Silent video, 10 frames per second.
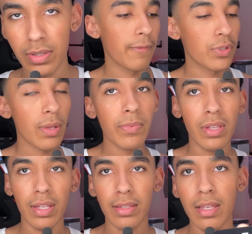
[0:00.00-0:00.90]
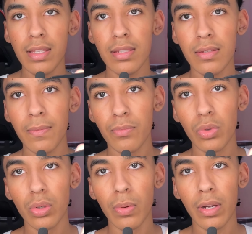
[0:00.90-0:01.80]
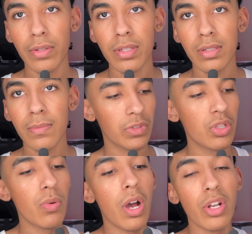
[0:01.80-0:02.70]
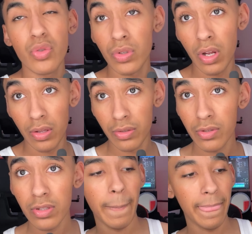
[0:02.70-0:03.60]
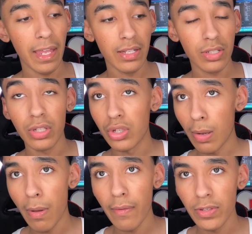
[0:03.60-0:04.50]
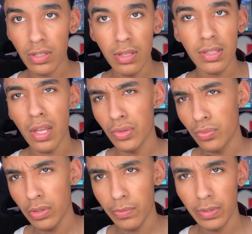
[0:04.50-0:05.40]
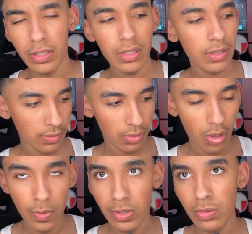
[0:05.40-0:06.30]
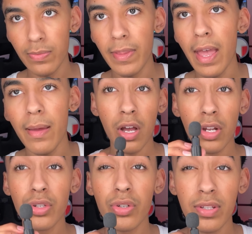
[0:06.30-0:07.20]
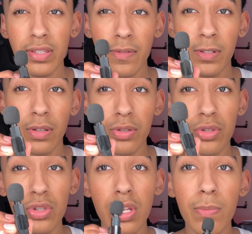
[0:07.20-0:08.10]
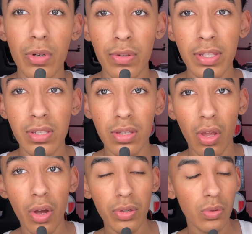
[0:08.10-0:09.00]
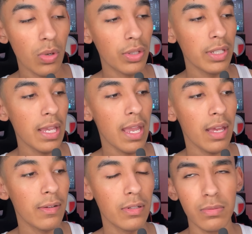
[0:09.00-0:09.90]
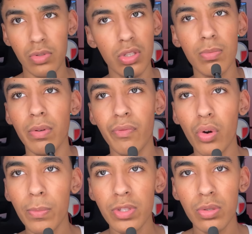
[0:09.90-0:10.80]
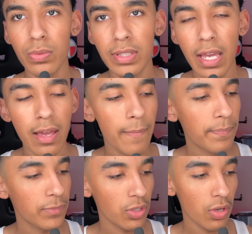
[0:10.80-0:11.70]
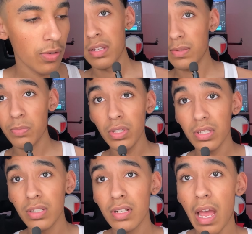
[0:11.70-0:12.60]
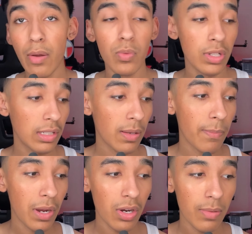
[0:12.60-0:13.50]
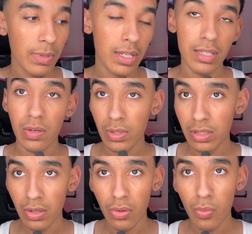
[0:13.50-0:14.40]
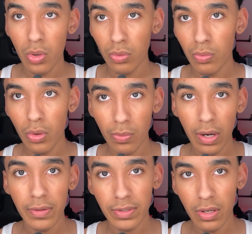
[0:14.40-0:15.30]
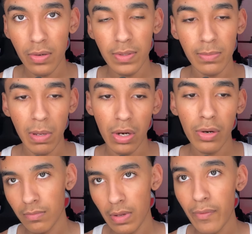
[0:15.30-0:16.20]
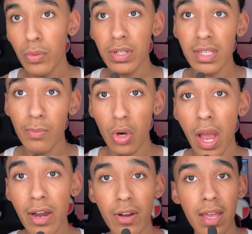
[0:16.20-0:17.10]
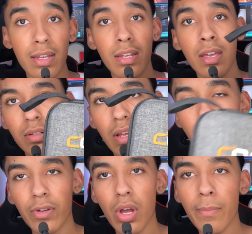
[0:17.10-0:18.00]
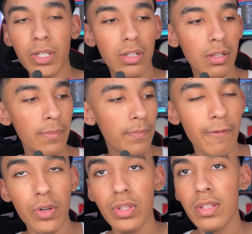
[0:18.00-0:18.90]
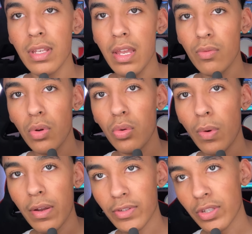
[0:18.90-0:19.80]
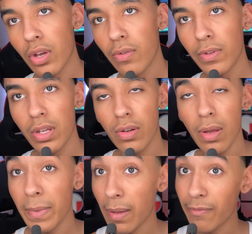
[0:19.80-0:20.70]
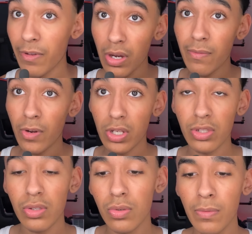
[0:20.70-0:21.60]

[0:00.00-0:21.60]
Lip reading: For something like this, Rode Wireless, $200. That does a good job, obviously. Sounds really, really good. No issues with that. $170 cheaper. This is the audio quality and just performance you would get. So it's pretty good. I wouldn't compare it because I already know the Rode Wireless Go is better. If you want to see more higher end, I have a Comica versus a Rode Wireless Go video coming up very, very soon.